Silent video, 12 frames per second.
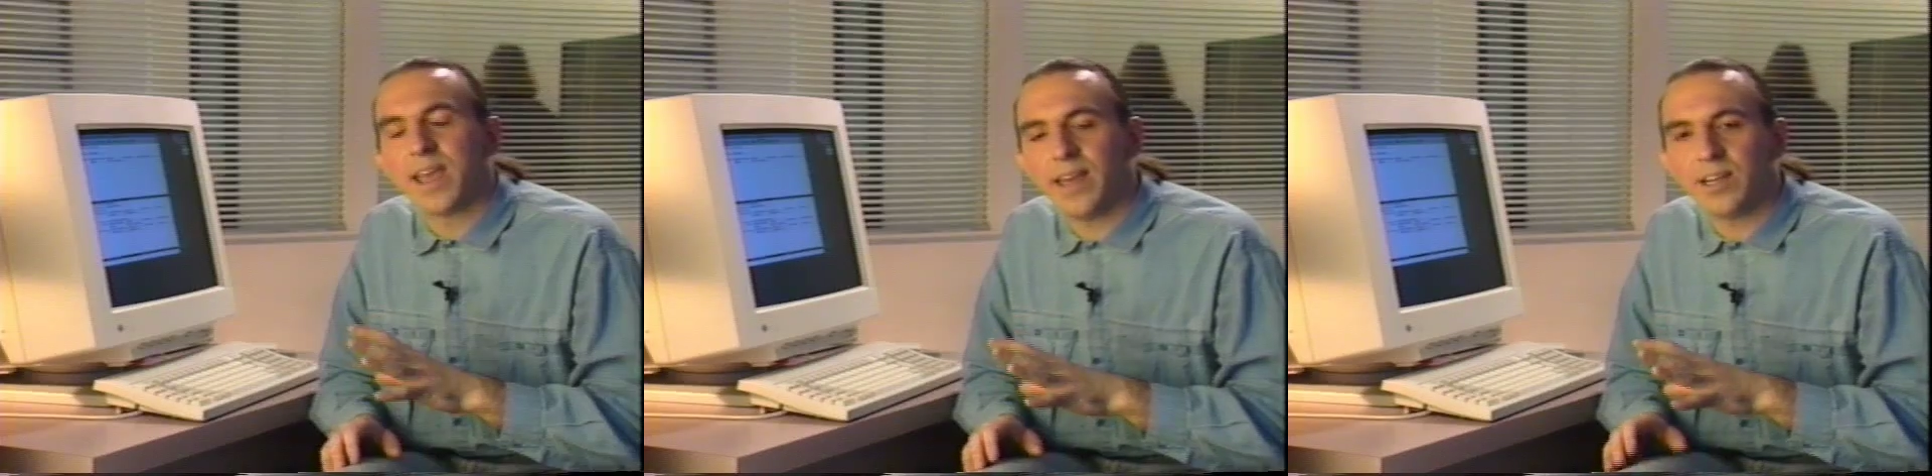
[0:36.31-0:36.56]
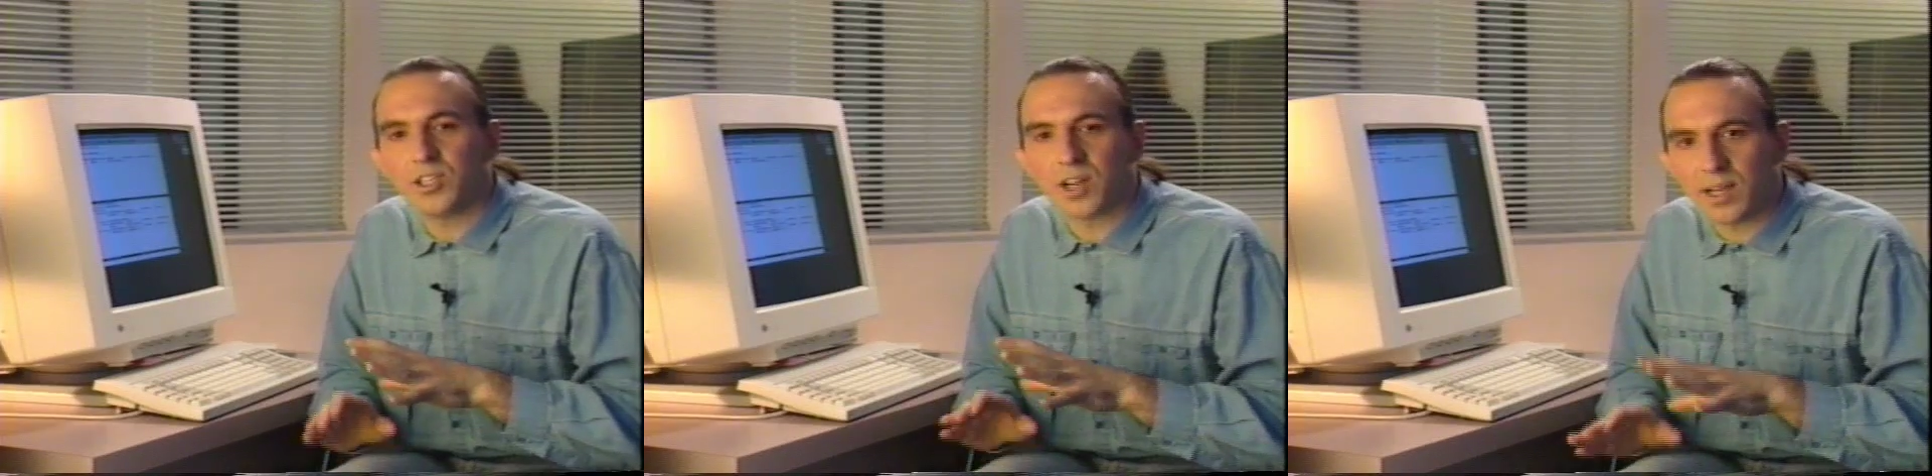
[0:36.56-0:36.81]

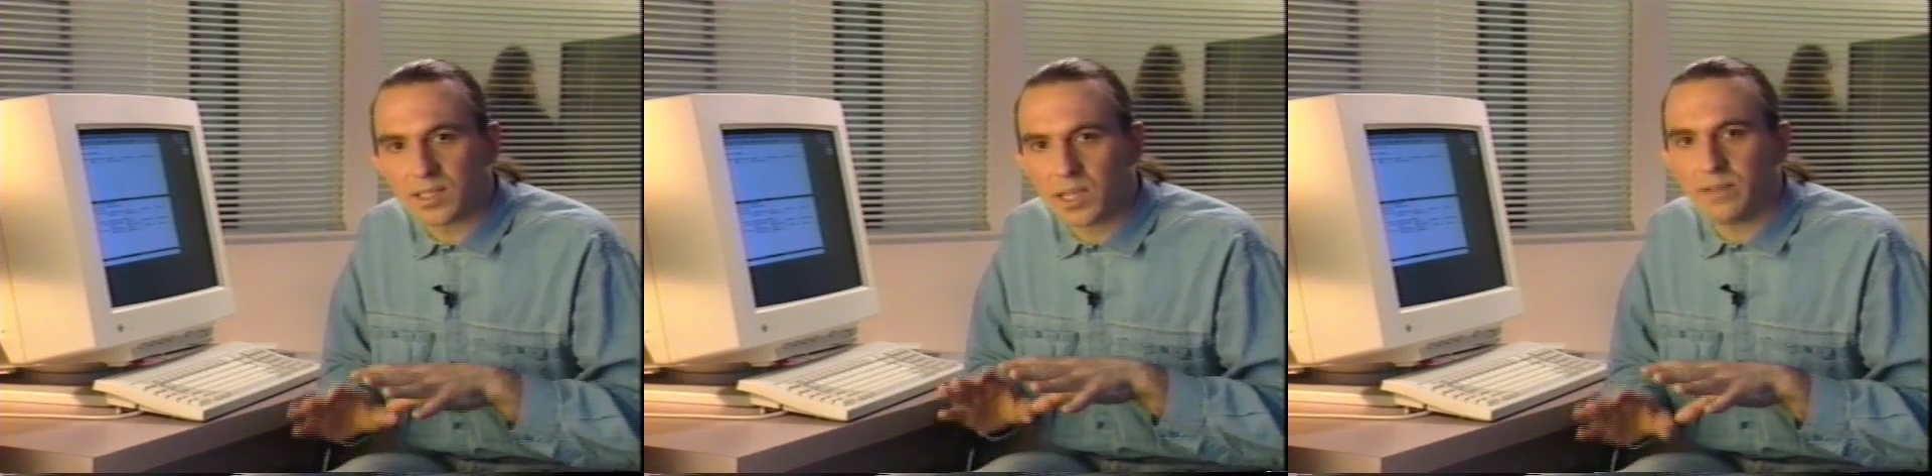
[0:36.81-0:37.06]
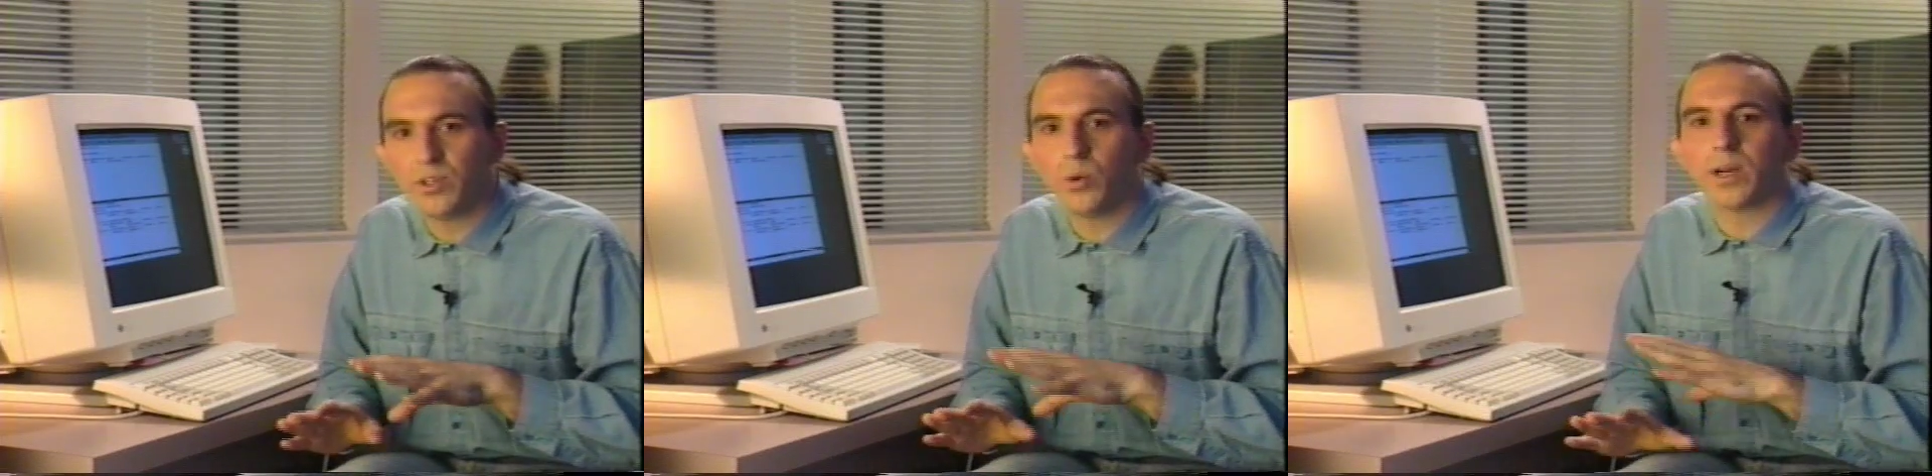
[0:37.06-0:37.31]
Energize
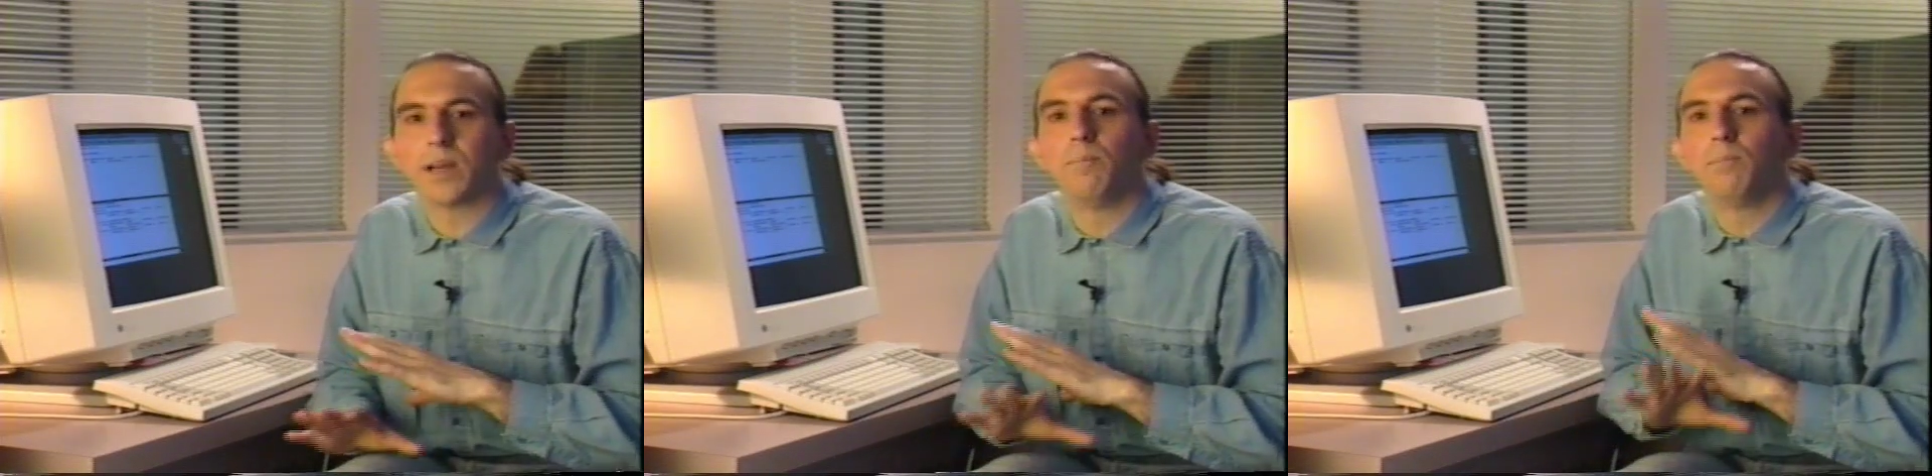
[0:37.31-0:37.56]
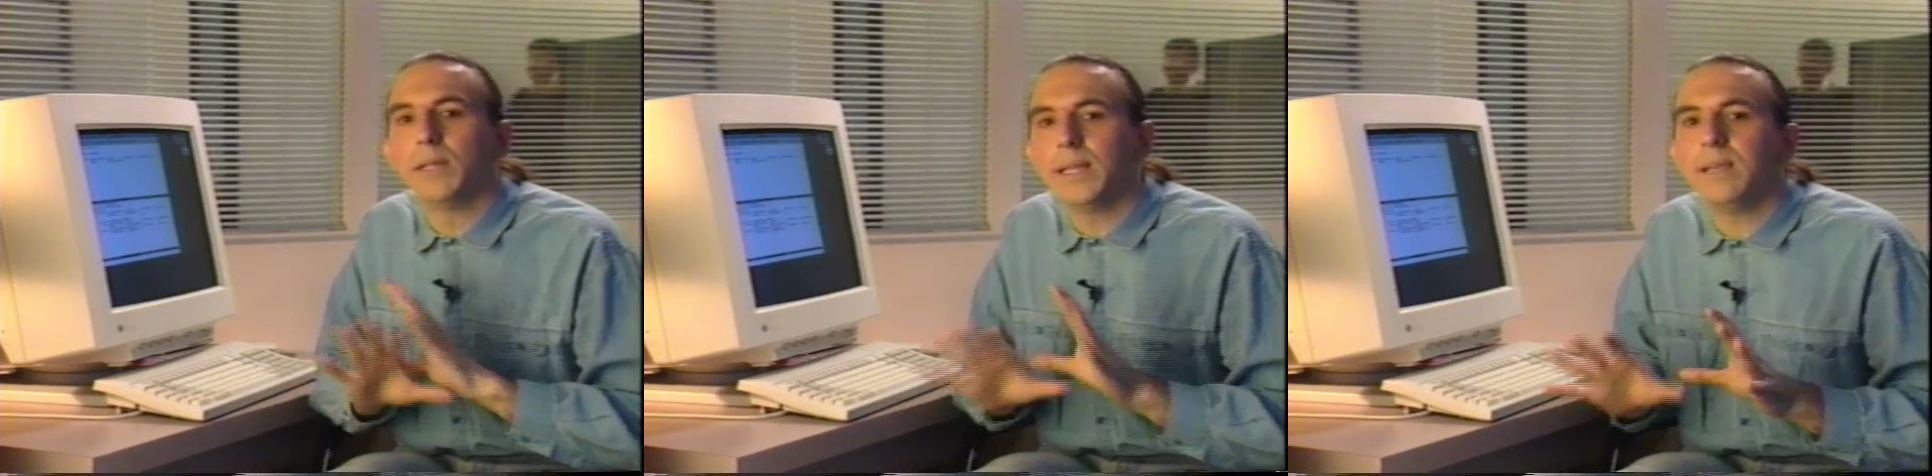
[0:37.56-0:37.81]
gives you a
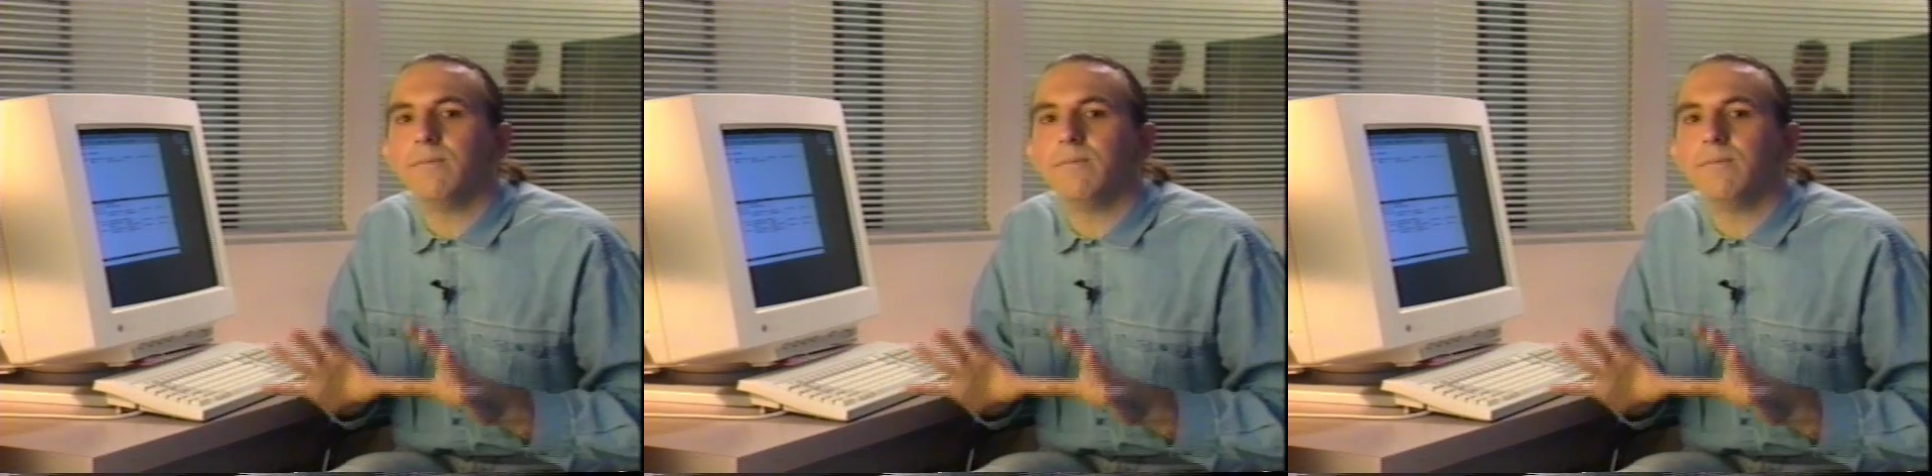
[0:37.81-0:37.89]
complete